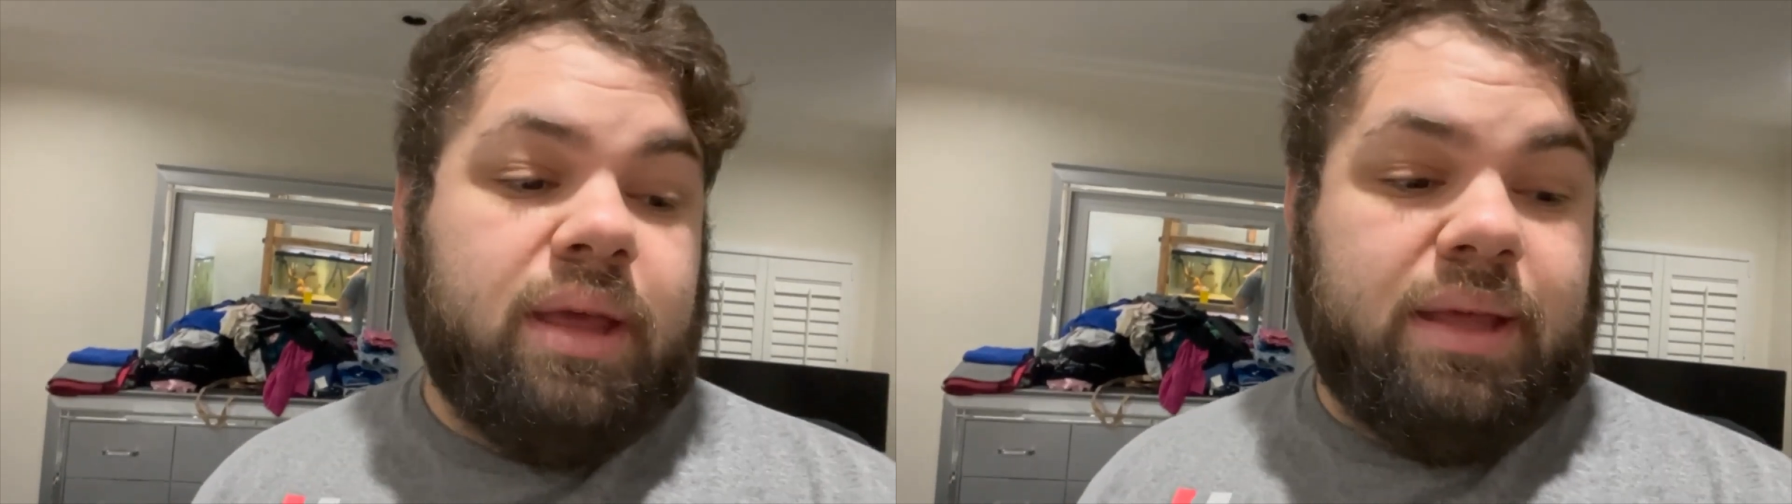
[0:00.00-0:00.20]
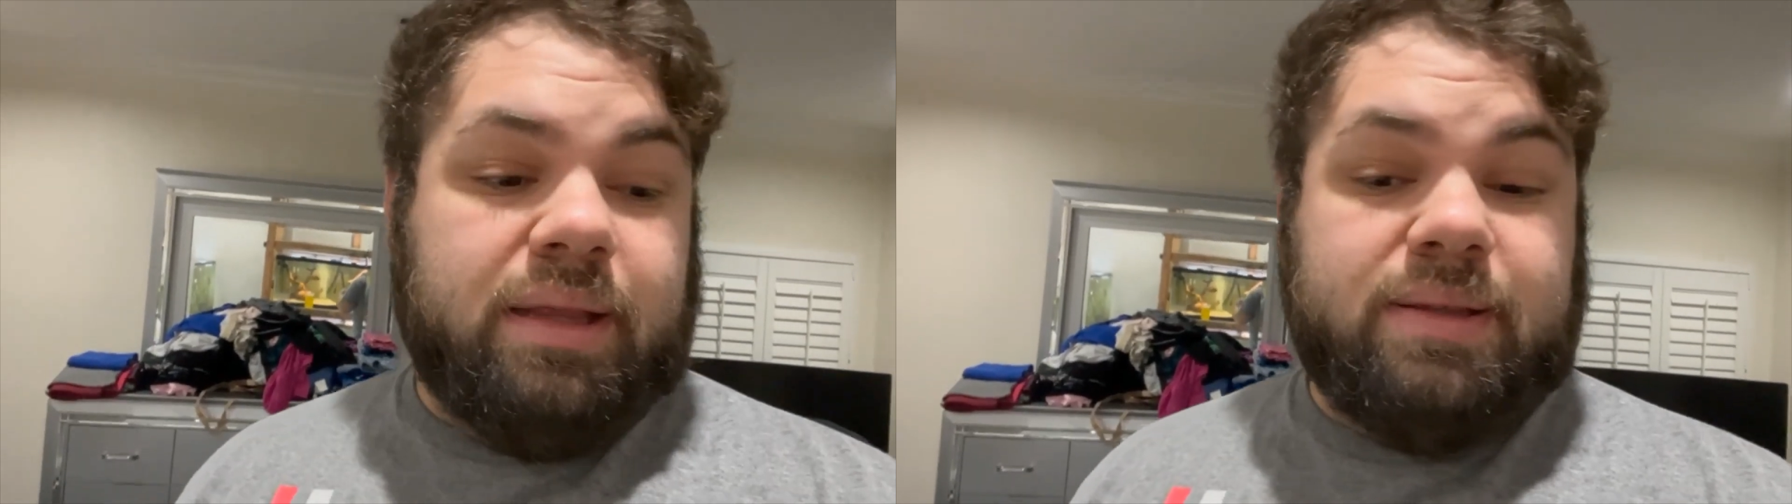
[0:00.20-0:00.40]

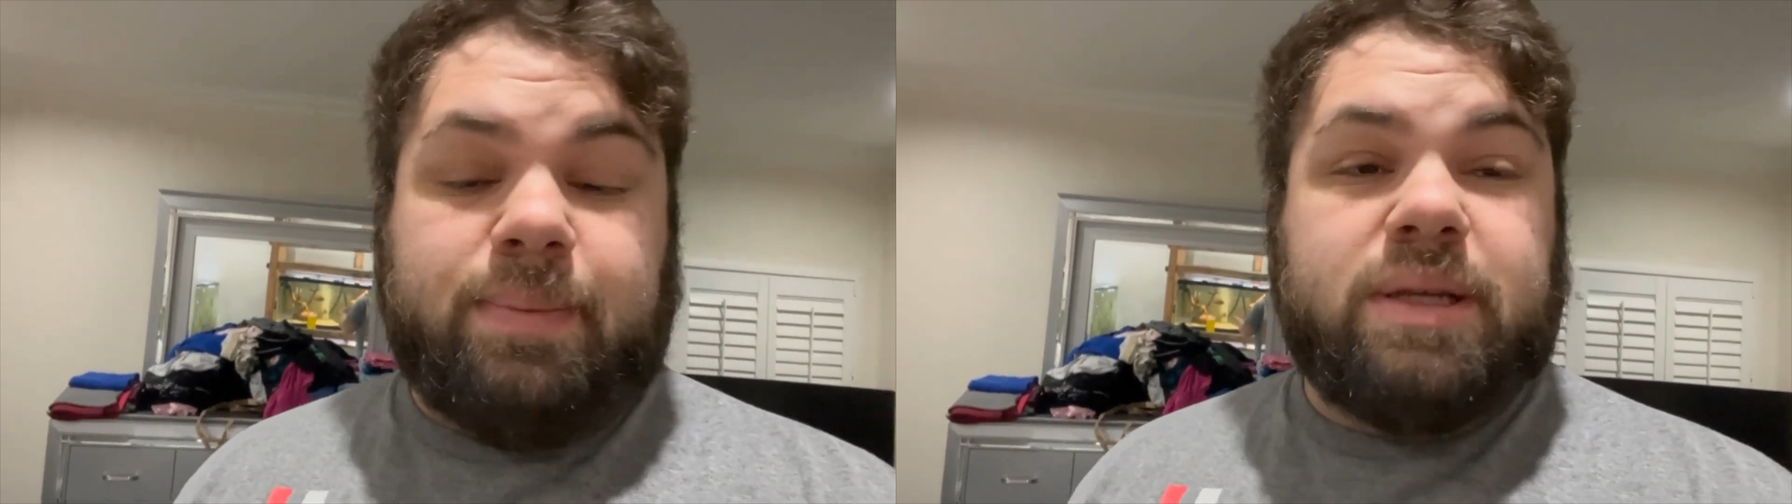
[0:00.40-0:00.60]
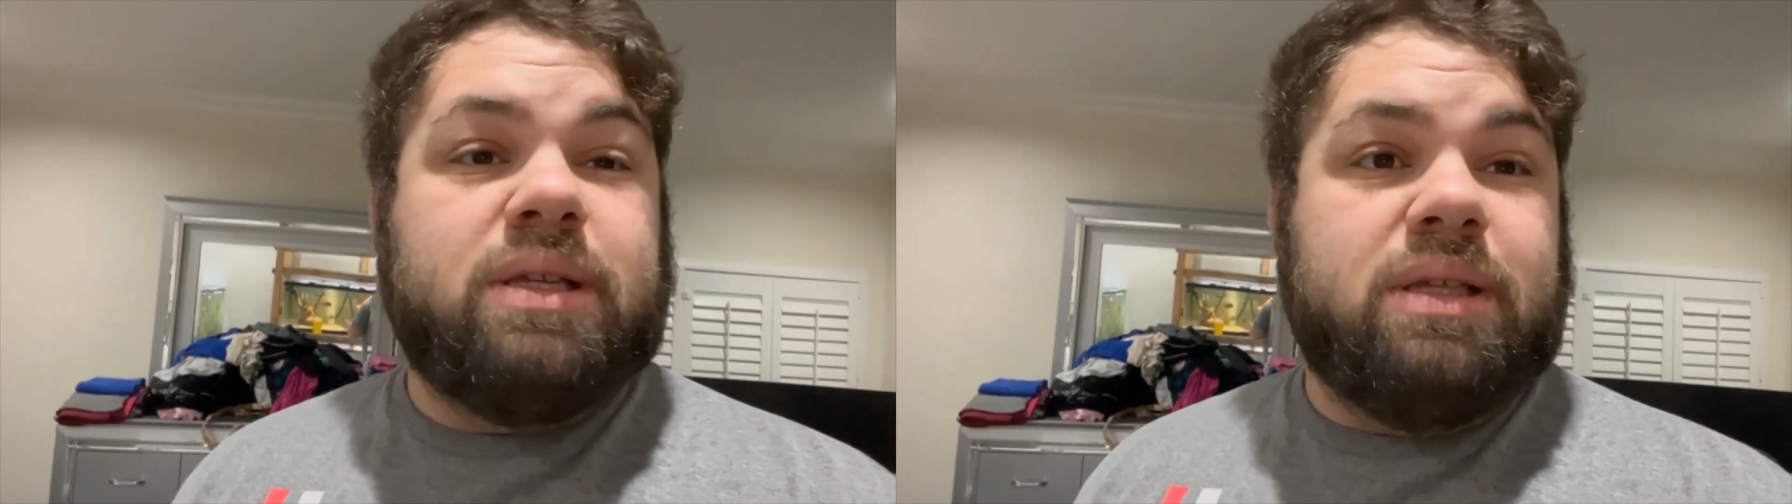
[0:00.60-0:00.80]
And
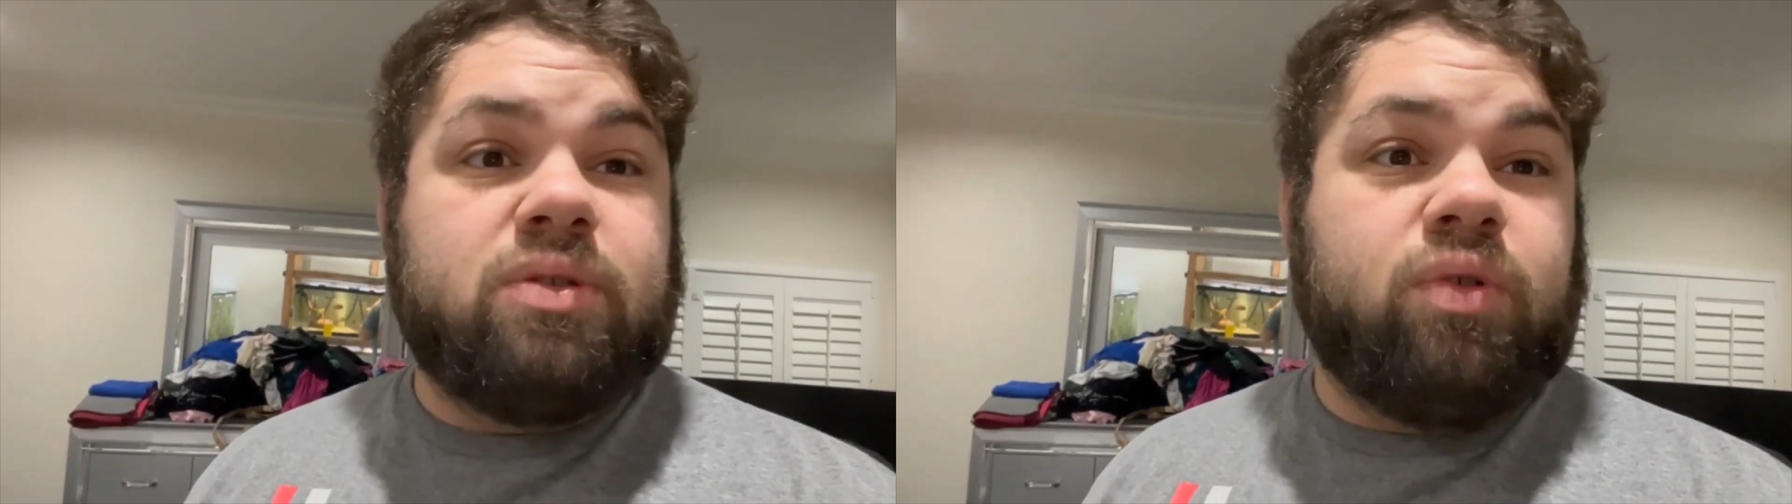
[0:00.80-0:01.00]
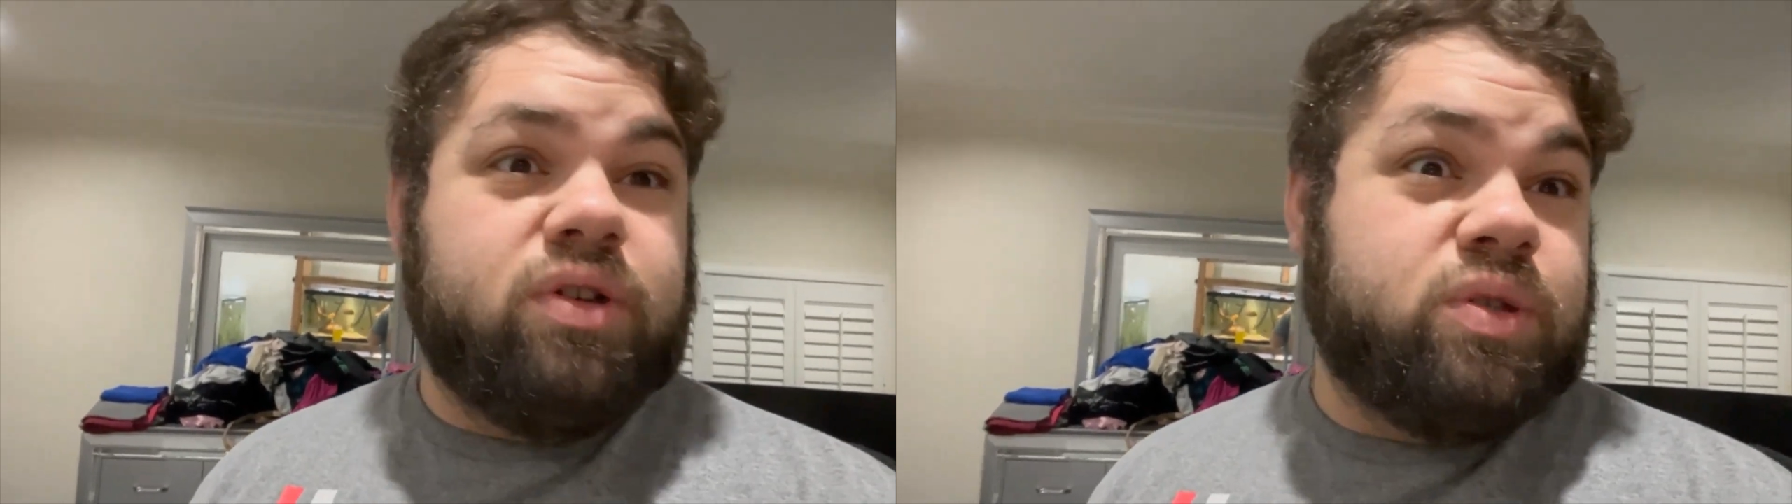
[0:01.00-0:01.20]
especially these
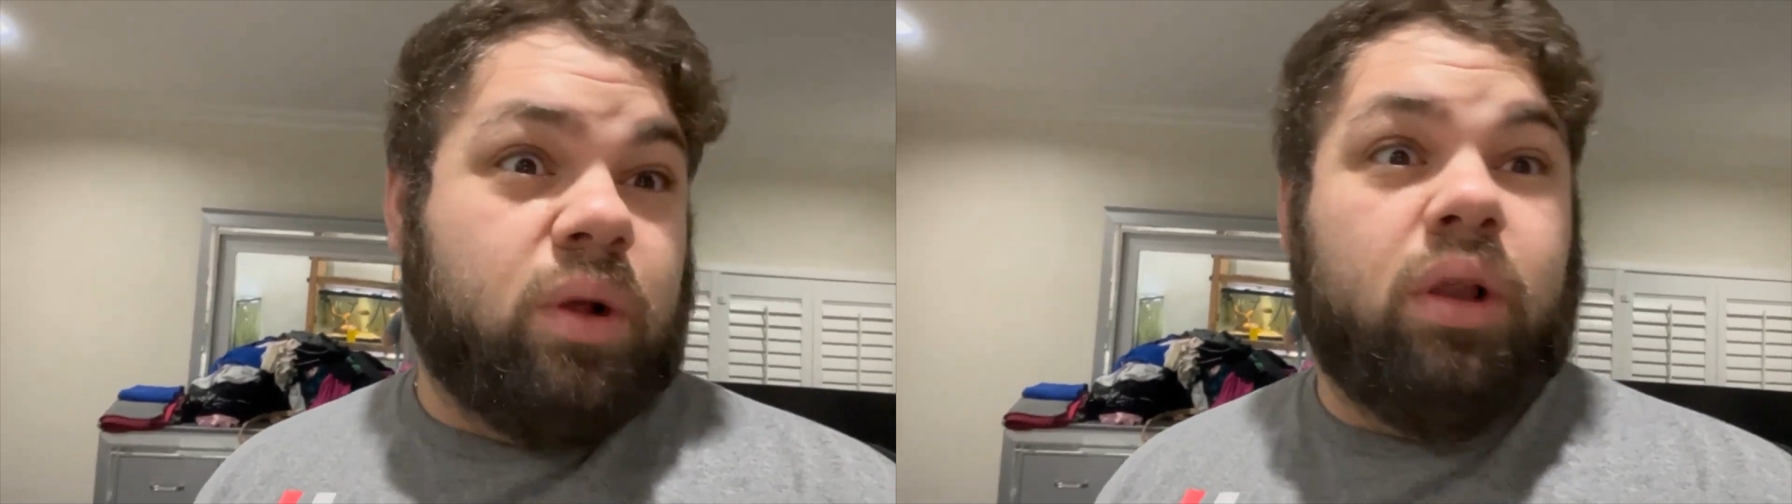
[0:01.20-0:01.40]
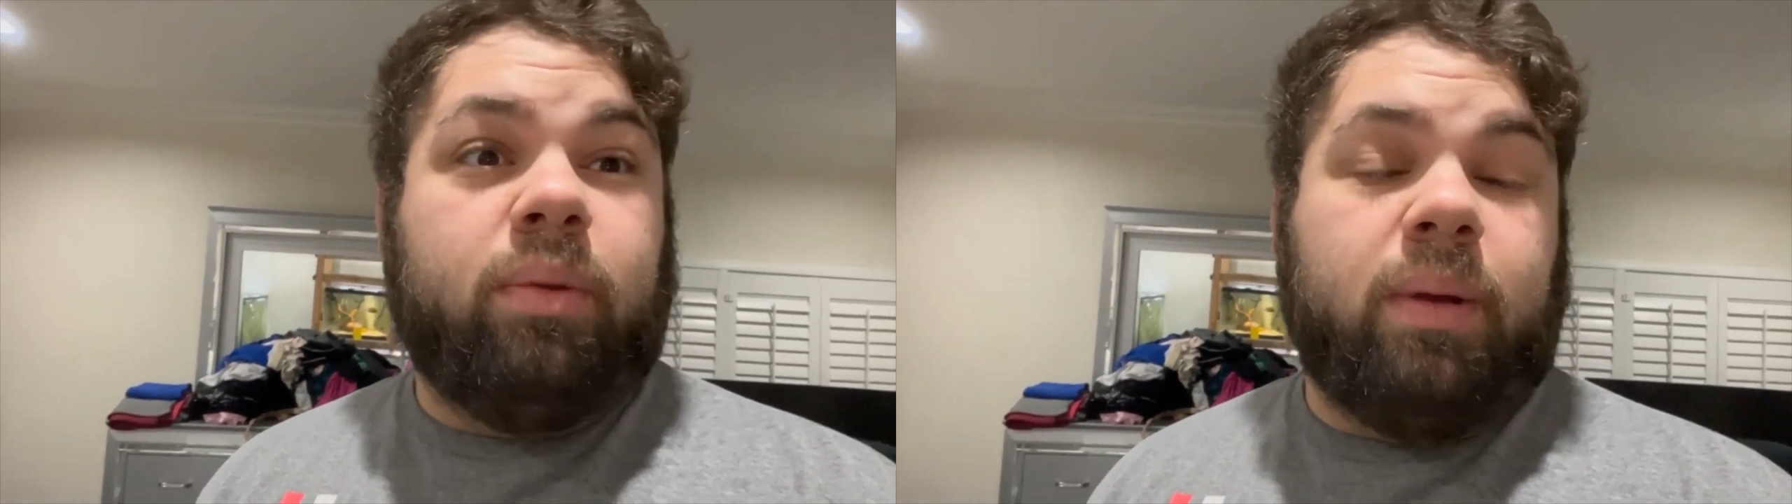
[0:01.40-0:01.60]
koi's took
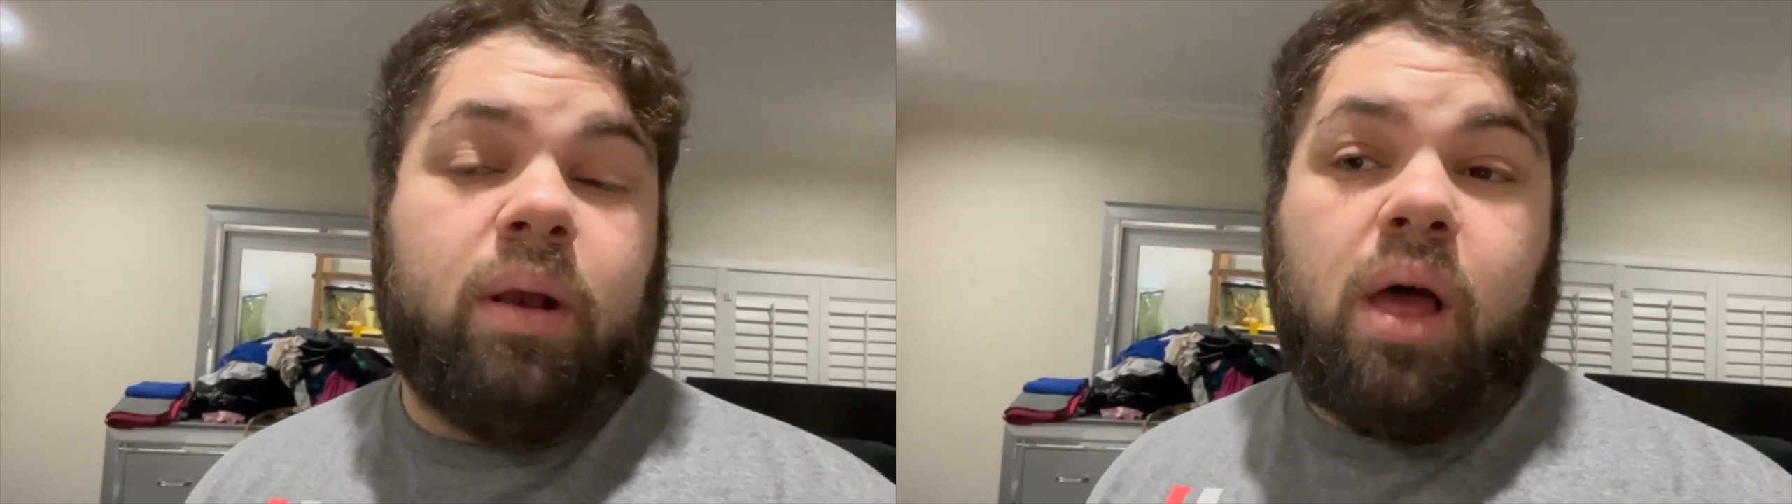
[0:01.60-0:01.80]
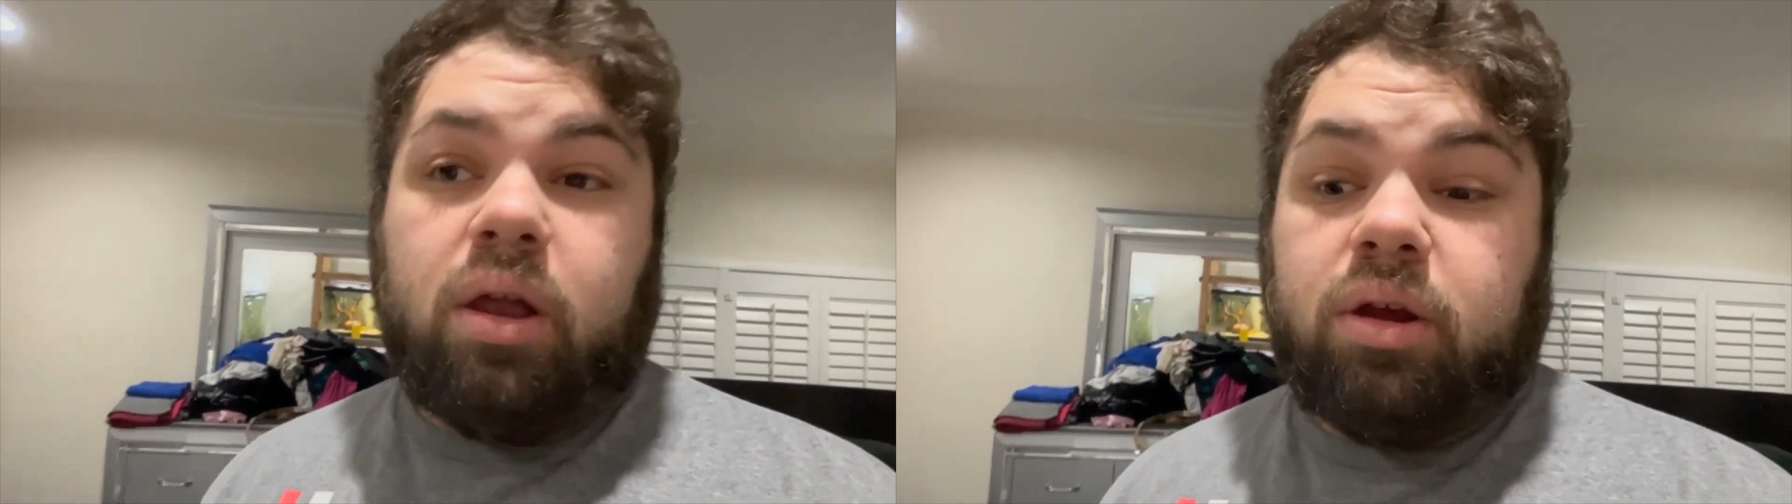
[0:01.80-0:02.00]
a little bit
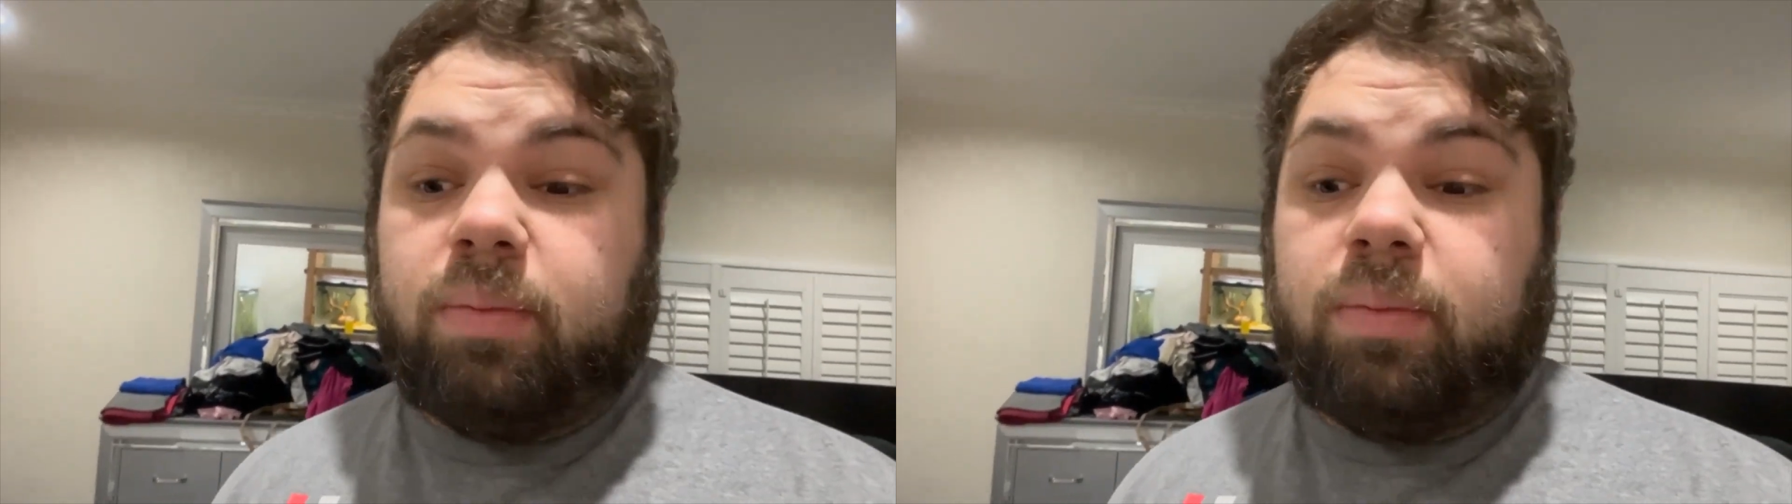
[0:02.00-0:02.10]
longer,